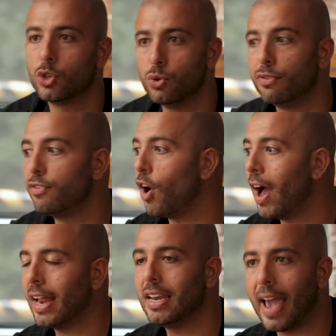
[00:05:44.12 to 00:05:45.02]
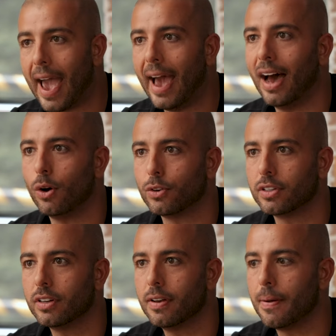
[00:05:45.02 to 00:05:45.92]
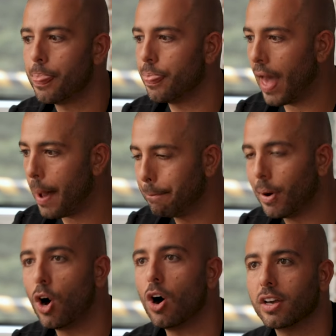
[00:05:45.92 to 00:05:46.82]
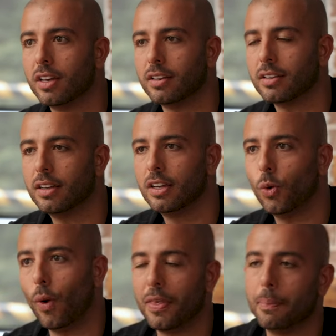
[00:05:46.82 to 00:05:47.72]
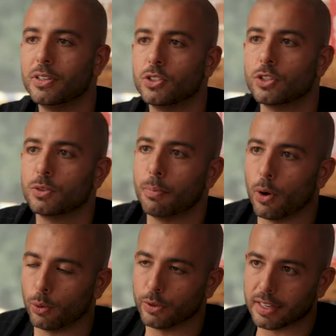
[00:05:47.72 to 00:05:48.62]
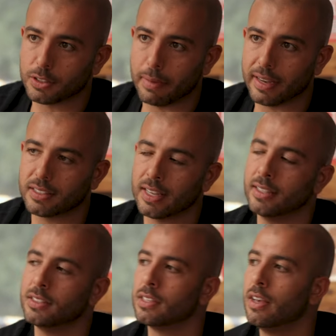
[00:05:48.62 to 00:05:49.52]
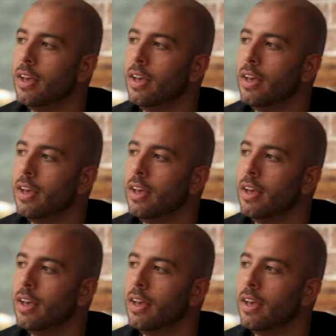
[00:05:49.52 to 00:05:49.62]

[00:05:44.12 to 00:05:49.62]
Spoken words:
to find out that pocket where the business model does make sense,